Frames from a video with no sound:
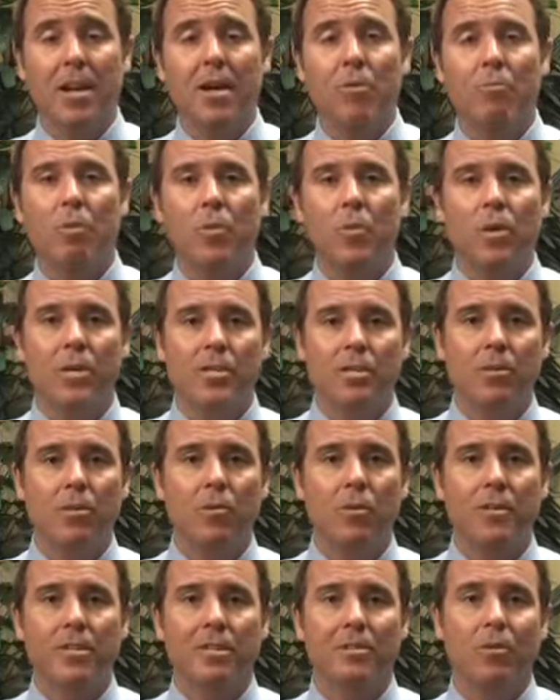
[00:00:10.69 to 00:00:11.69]
and what we do
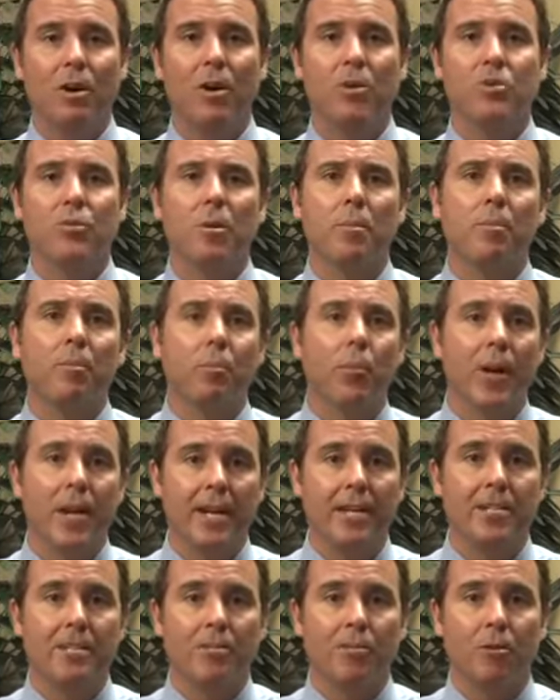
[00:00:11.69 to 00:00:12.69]
once in a while is we
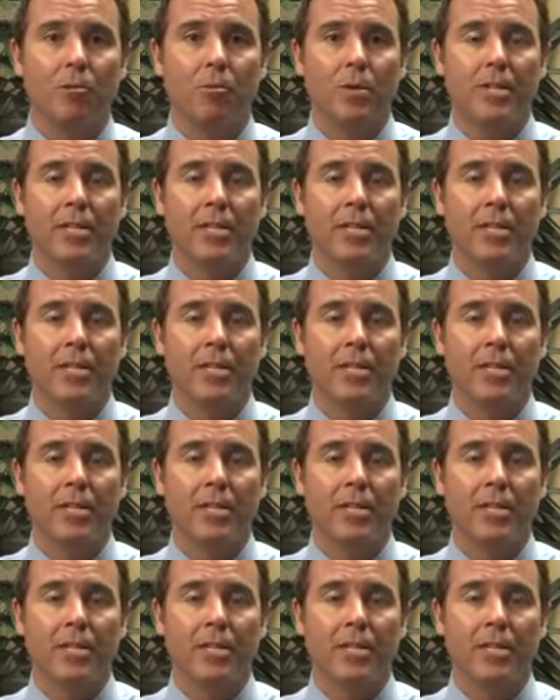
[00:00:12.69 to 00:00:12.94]
brainstorm.